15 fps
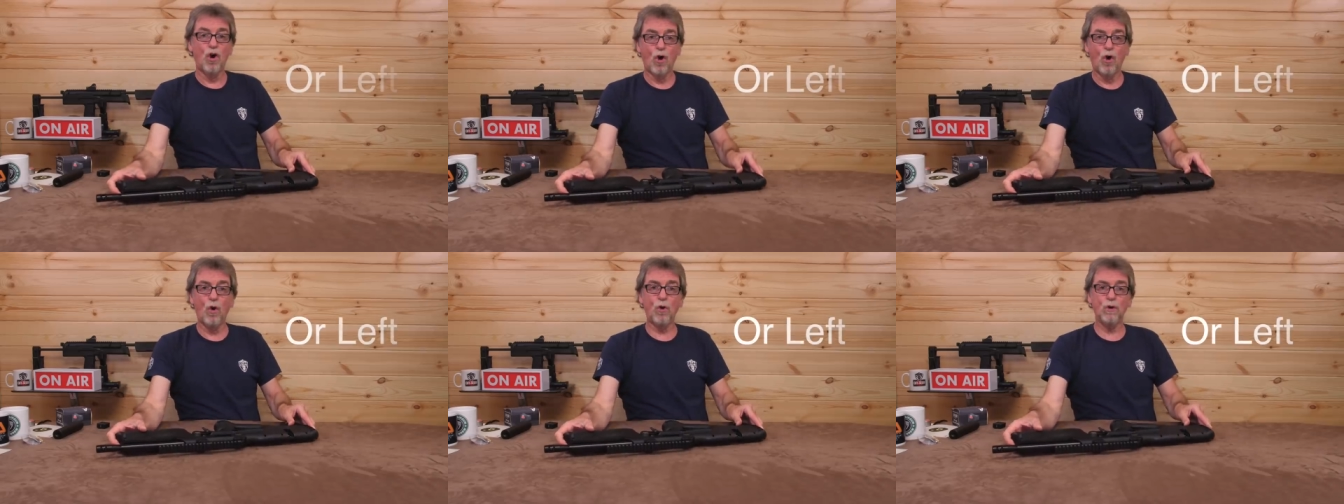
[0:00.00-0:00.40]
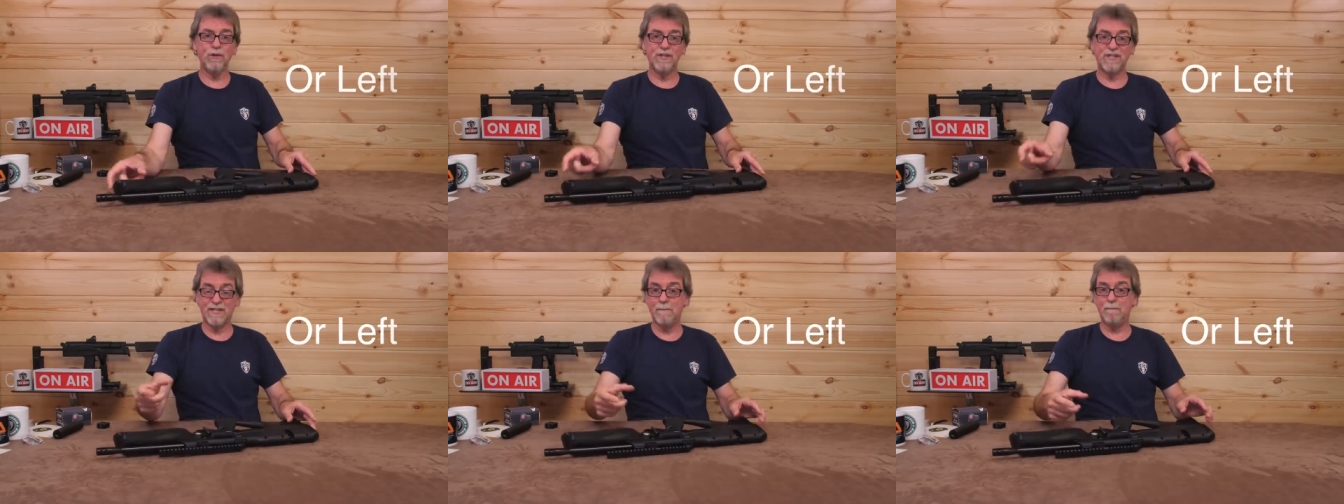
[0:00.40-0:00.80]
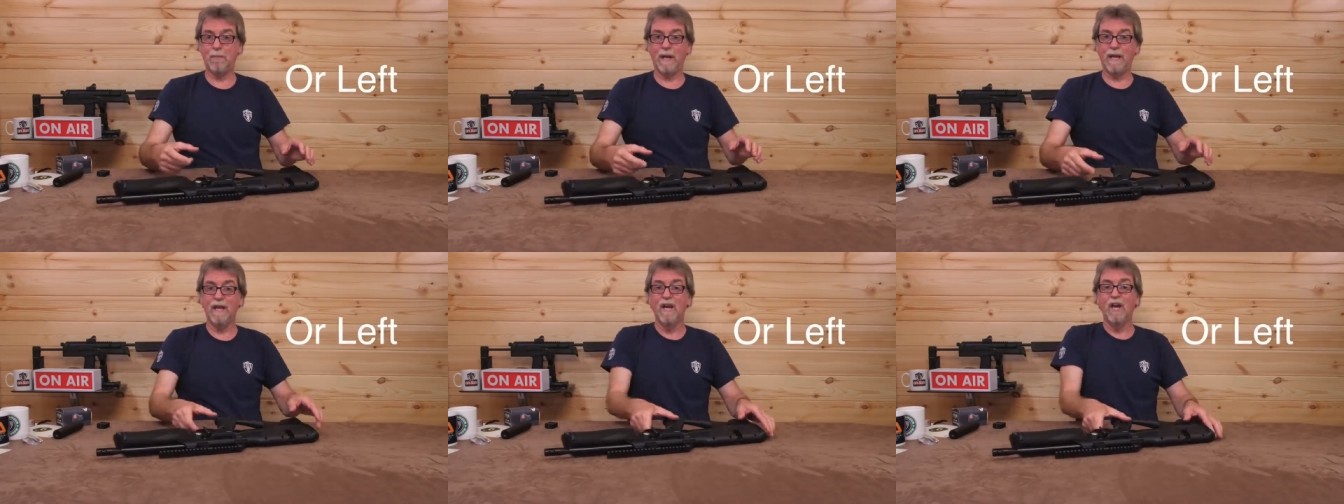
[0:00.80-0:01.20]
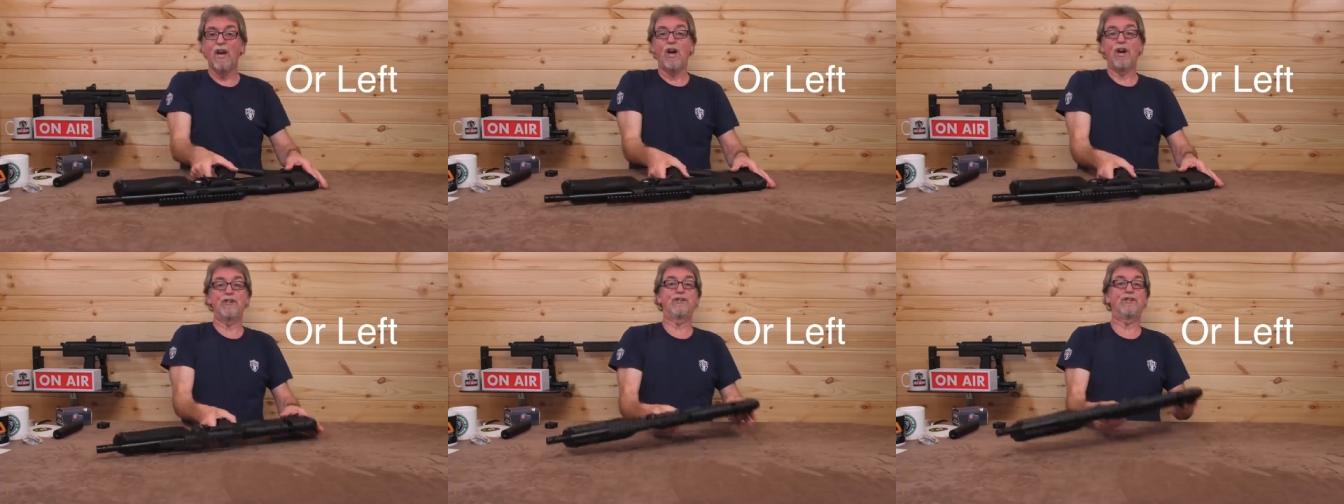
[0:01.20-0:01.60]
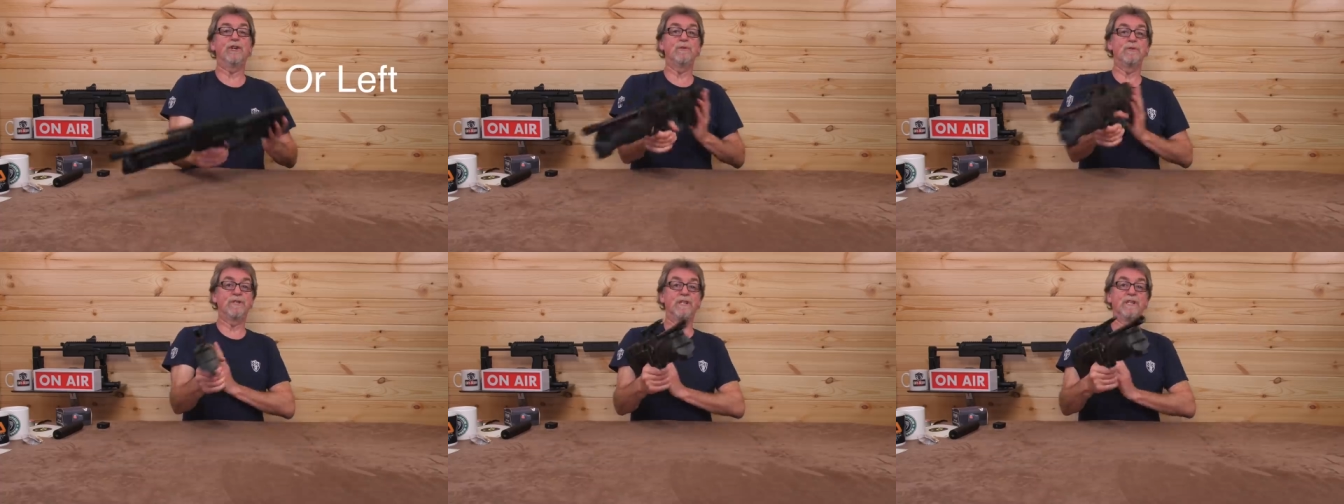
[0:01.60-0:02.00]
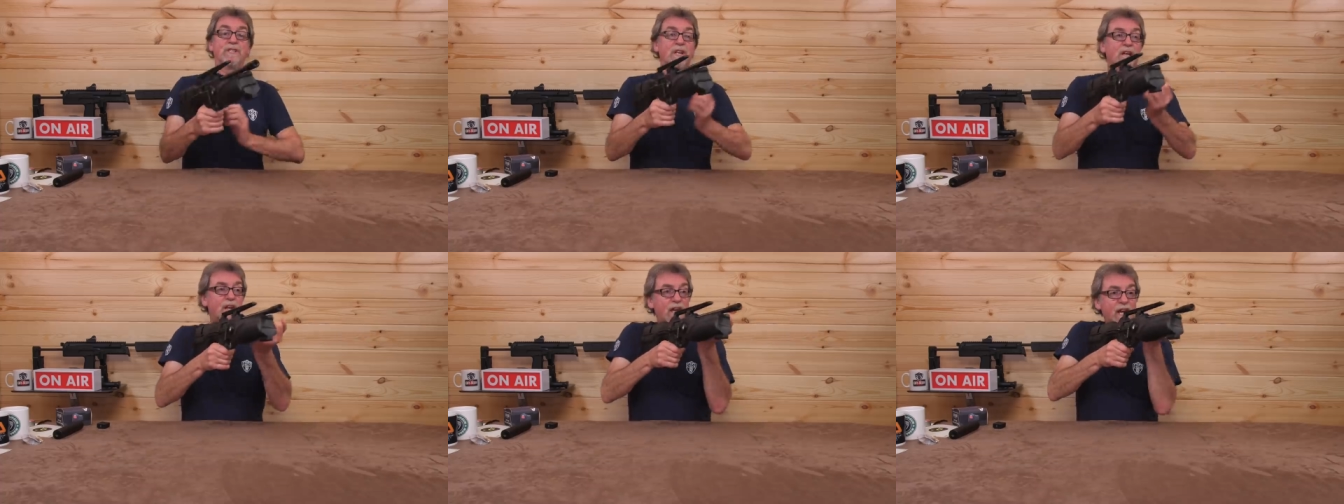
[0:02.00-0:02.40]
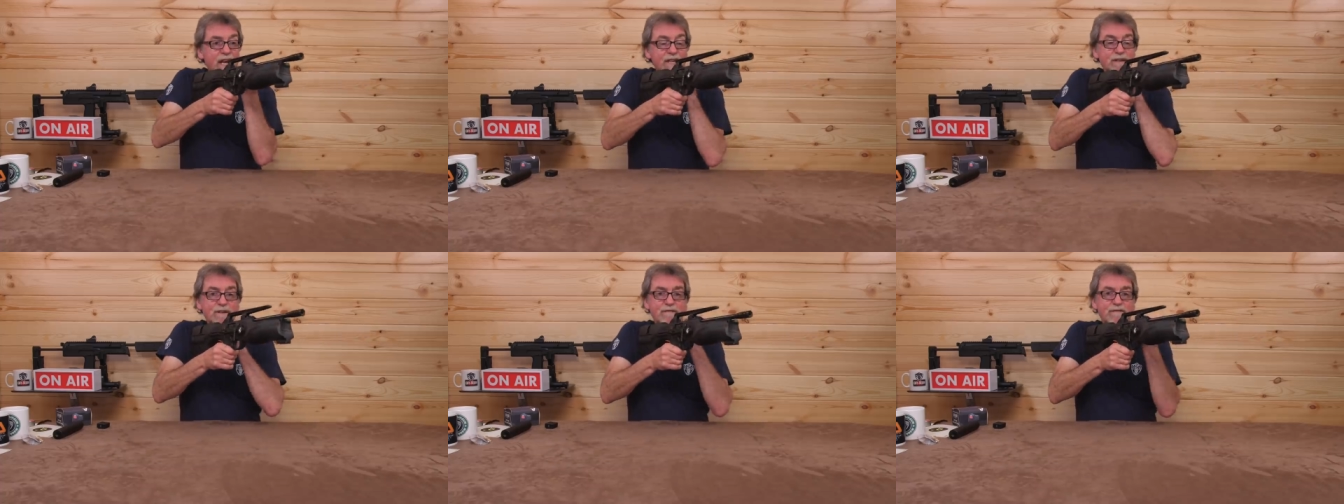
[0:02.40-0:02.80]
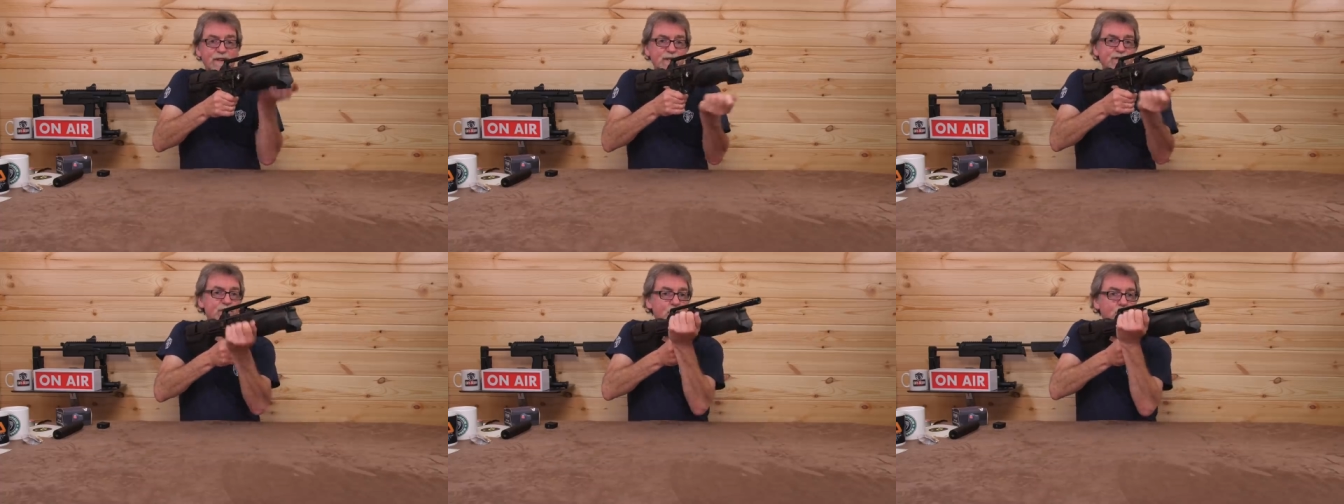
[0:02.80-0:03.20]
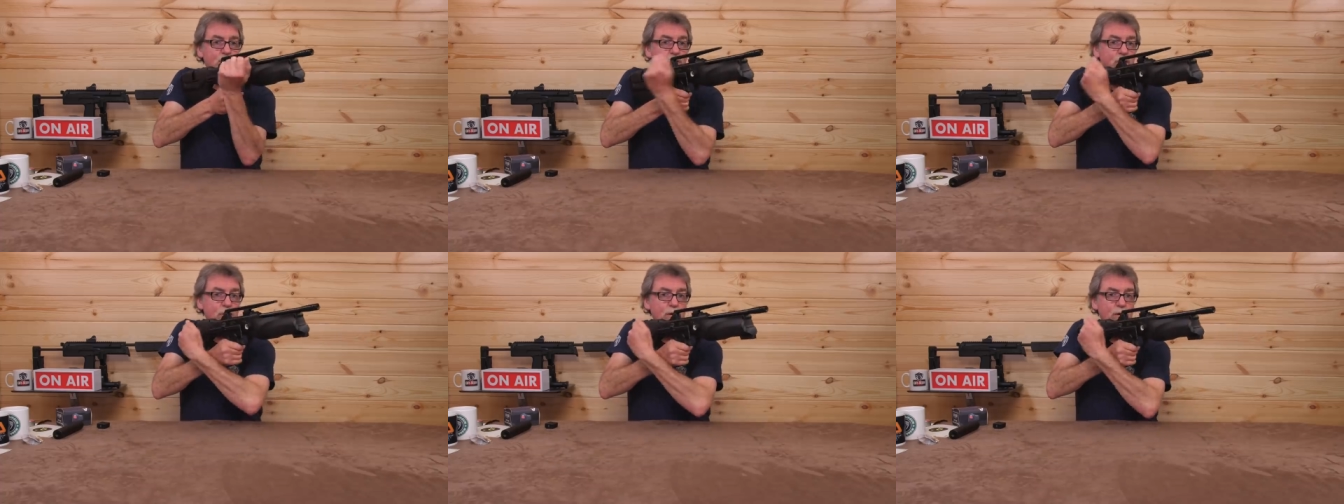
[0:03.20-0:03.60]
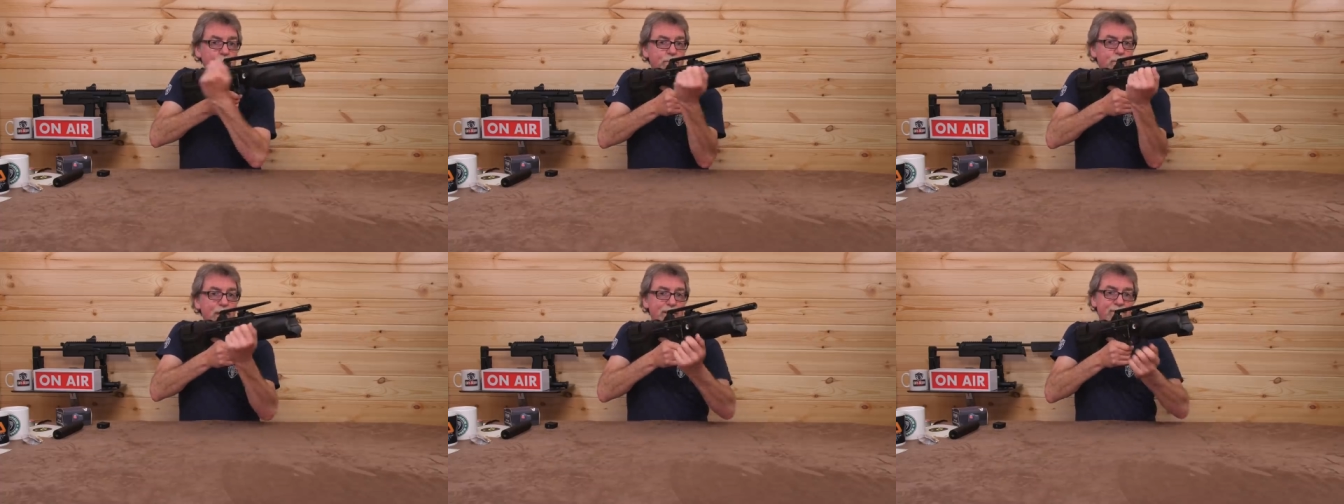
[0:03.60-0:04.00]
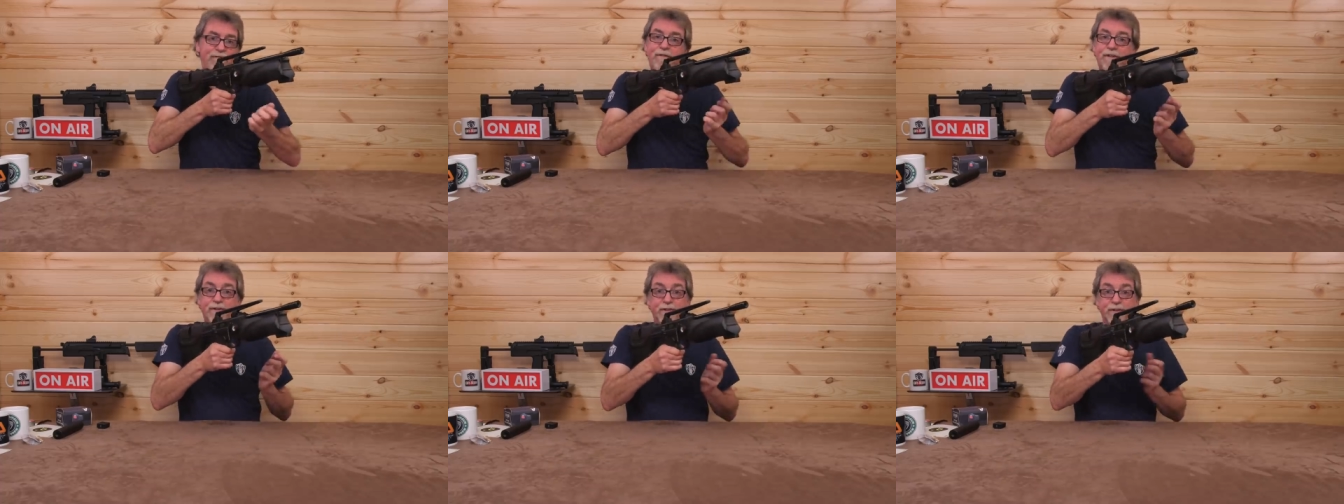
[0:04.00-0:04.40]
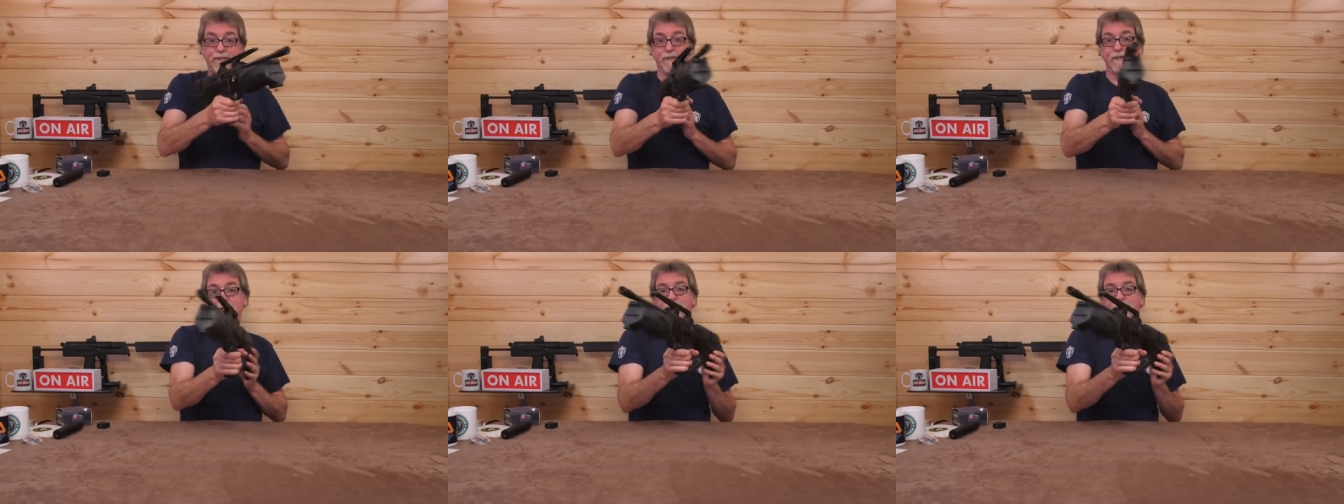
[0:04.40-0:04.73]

or simply a shooter's individual preference.